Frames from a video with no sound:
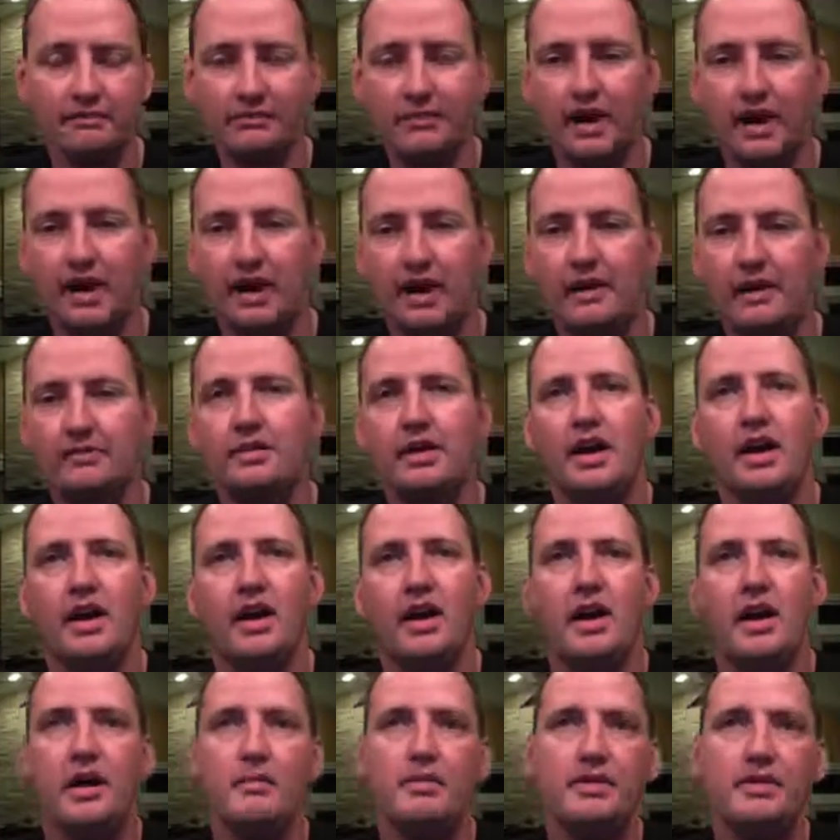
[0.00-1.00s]
But
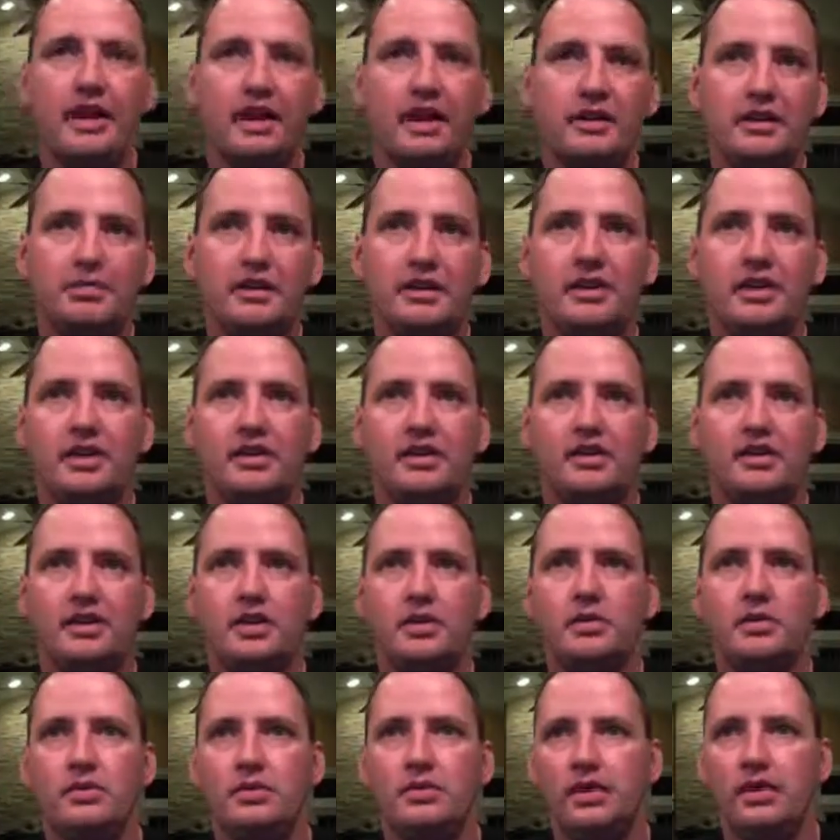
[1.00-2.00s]
that's because,
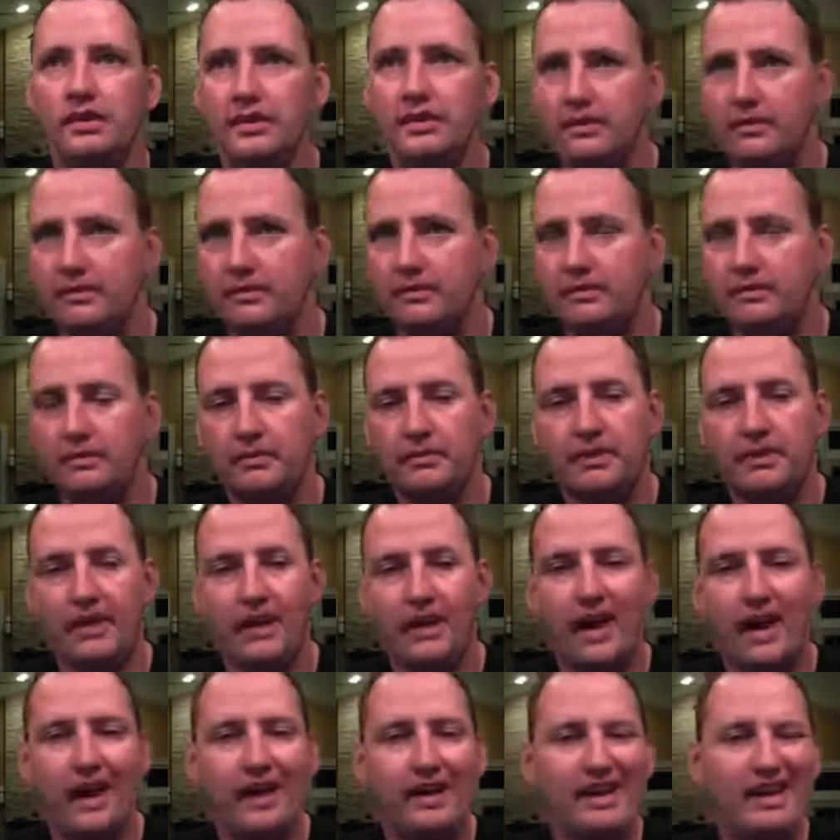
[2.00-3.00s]

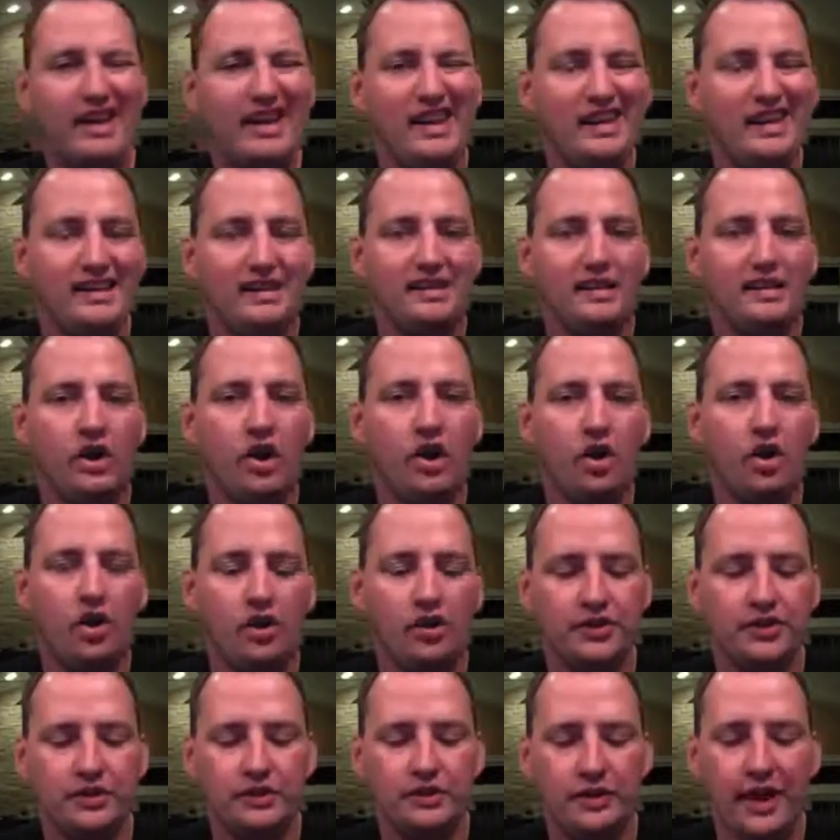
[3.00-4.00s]
hidden in the
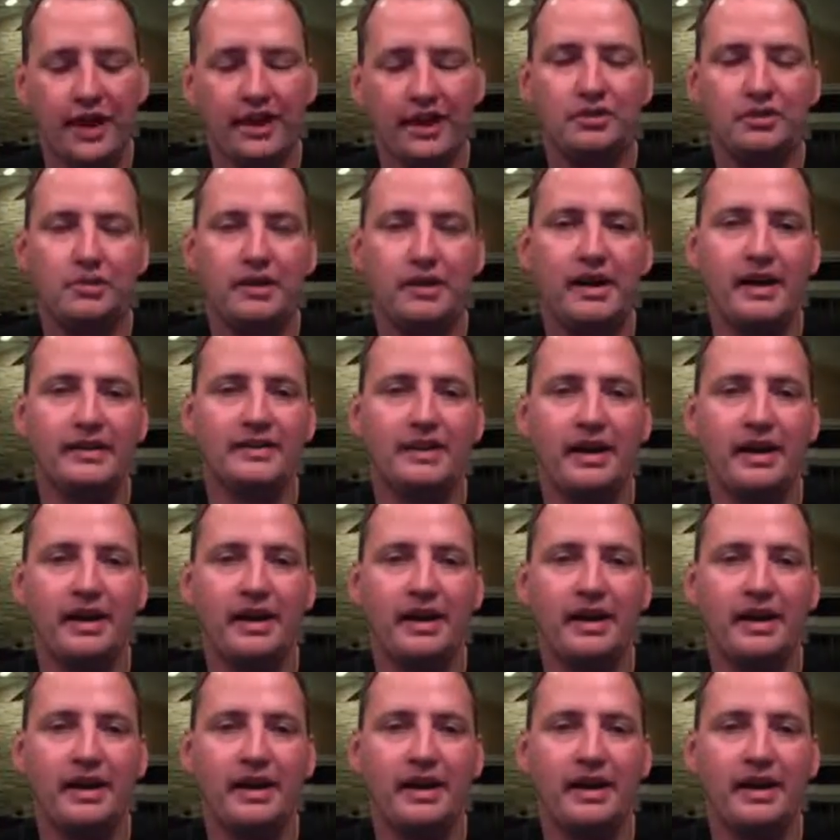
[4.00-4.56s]
halls of Rackspace,